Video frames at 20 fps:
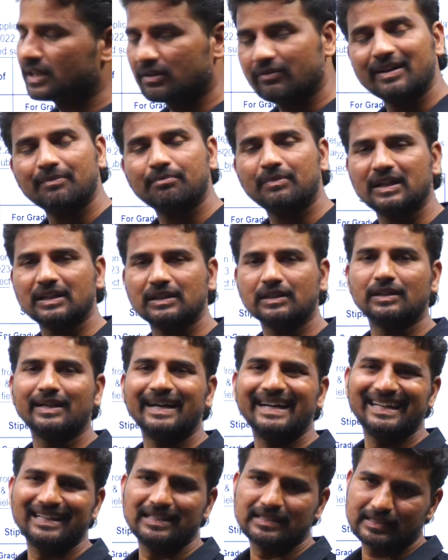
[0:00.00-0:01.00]
given by the
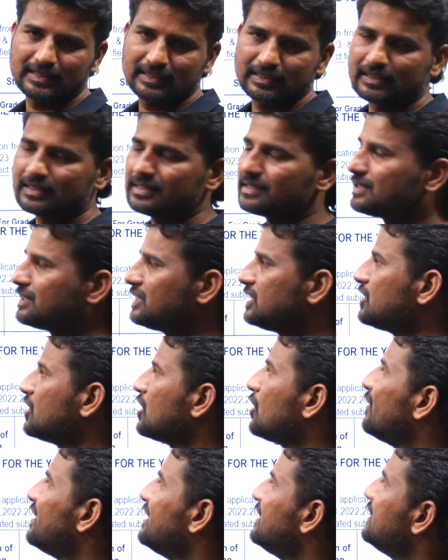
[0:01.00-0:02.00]
NLC, that is
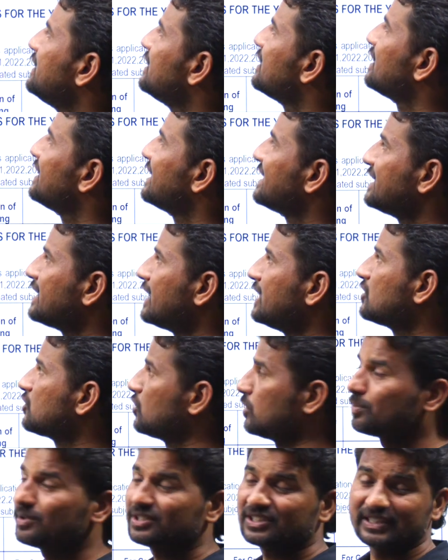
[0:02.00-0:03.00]
Novelli Lignite
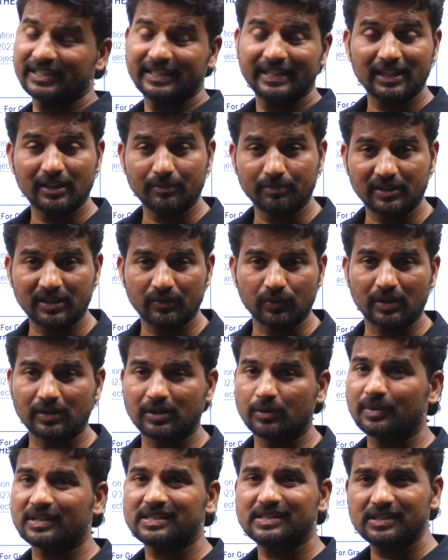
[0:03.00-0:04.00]
Corporation India Limited, one
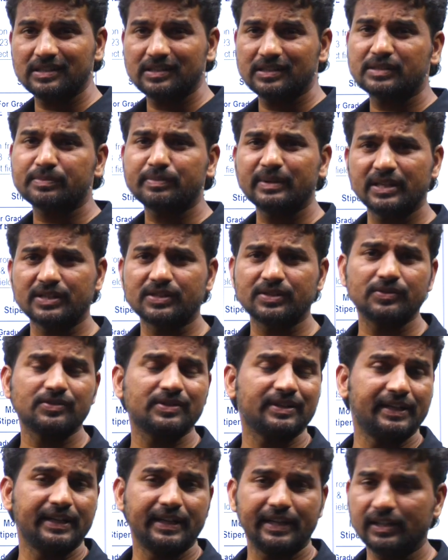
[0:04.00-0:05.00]
of the prestigious
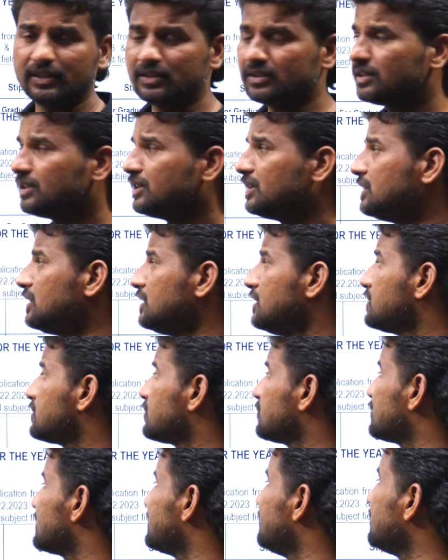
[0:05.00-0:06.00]
PSUs in India.
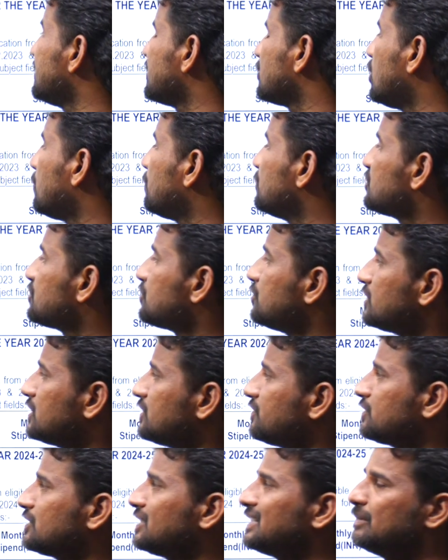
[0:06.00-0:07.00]
So we're giving an
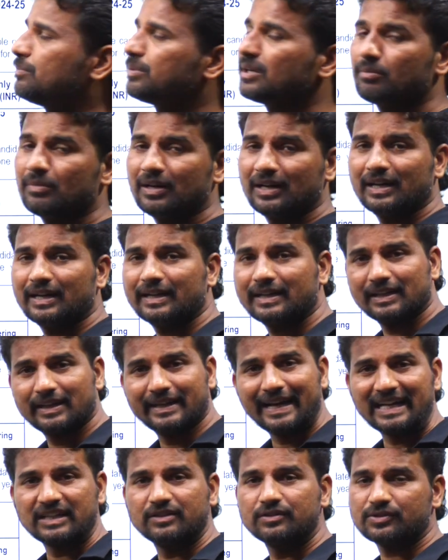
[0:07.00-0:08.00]
opportunity for the diploma and the
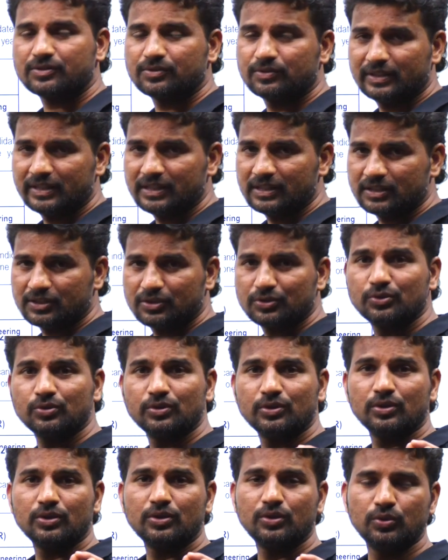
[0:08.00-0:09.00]
graduate student
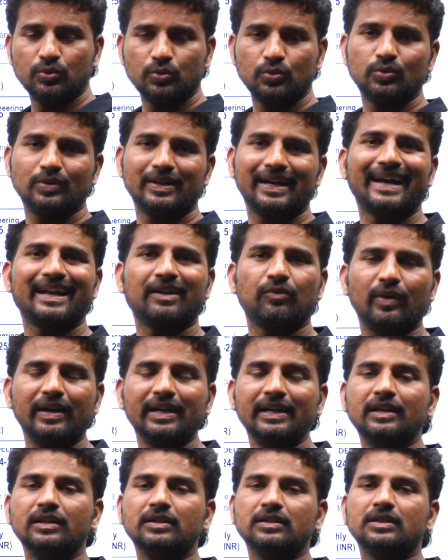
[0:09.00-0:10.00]
to do an
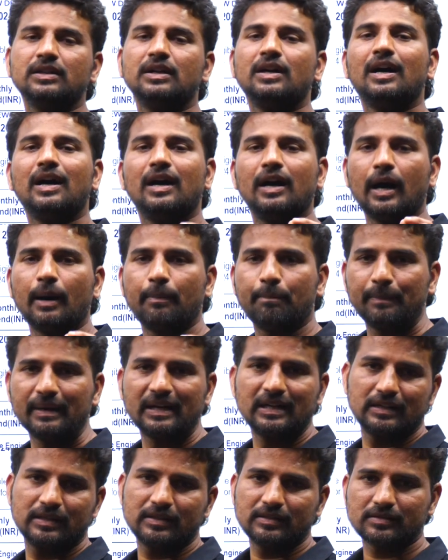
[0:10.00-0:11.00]
1 year
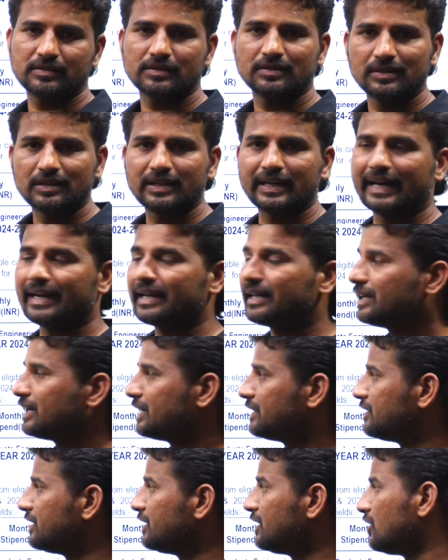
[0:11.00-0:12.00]
apprentice training
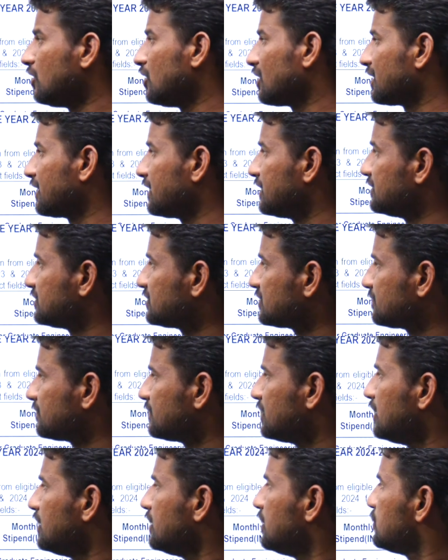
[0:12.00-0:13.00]
in their organization.
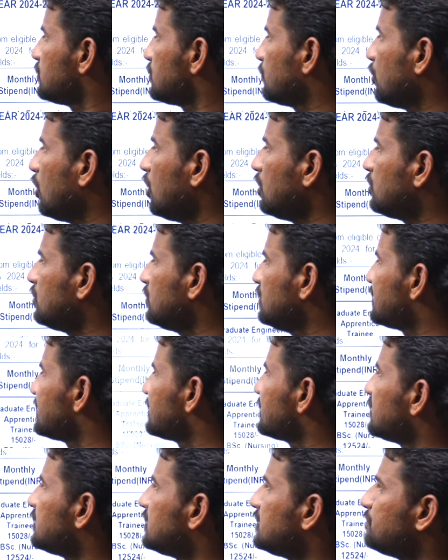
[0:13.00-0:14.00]
So we all know this
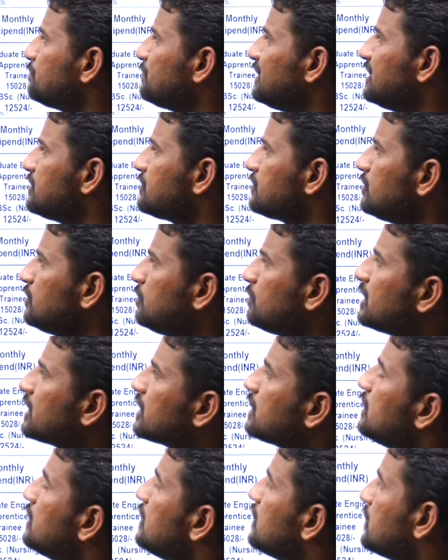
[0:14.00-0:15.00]
is a PSU,
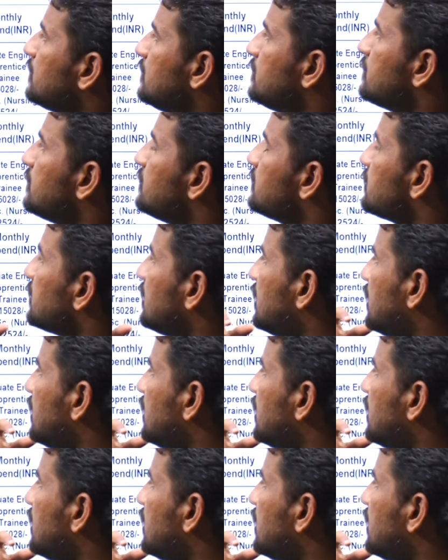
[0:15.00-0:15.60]
but this is